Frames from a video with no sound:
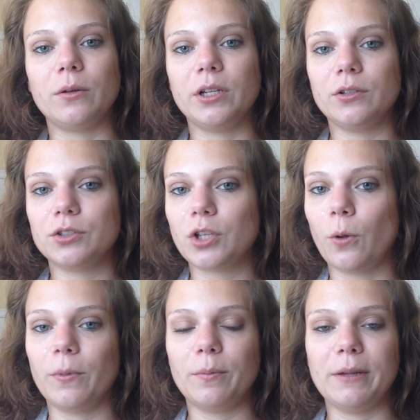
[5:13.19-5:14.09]
and you just
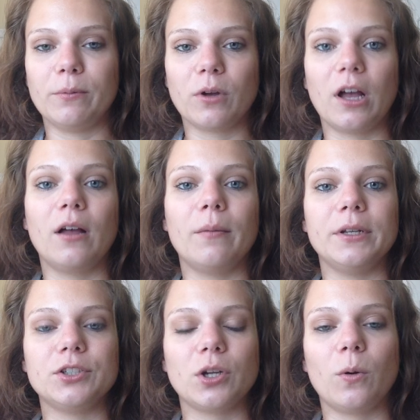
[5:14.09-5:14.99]
hope that people come
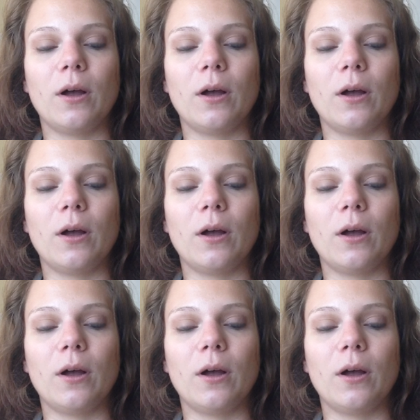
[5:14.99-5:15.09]
and show